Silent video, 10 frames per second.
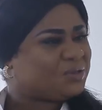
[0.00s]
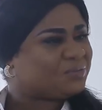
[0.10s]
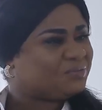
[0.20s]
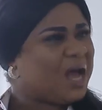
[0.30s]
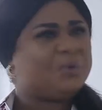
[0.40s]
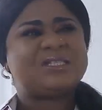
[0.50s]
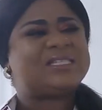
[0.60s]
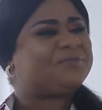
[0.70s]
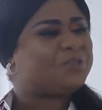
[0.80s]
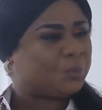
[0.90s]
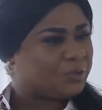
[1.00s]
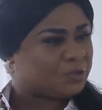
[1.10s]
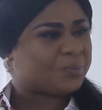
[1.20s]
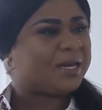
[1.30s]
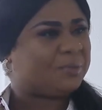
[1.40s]
you too, how is this even supposed
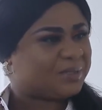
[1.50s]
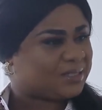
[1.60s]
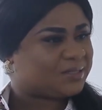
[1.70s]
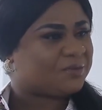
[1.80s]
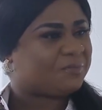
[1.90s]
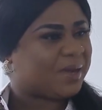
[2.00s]
to be any business of